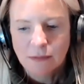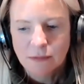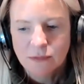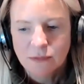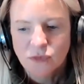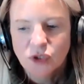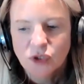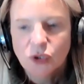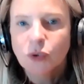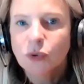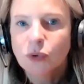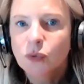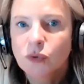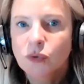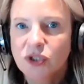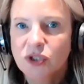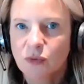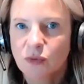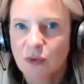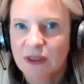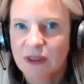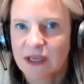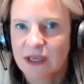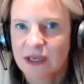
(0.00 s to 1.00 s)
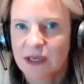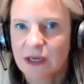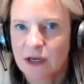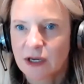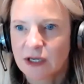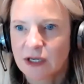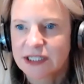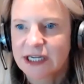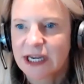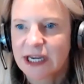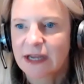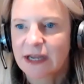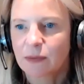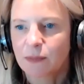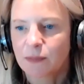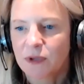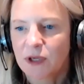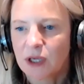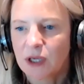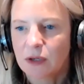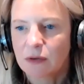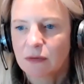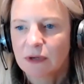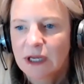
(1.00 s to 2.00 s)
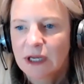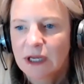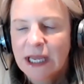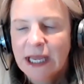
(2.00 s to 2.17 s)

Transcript: tools that we think are going to help you.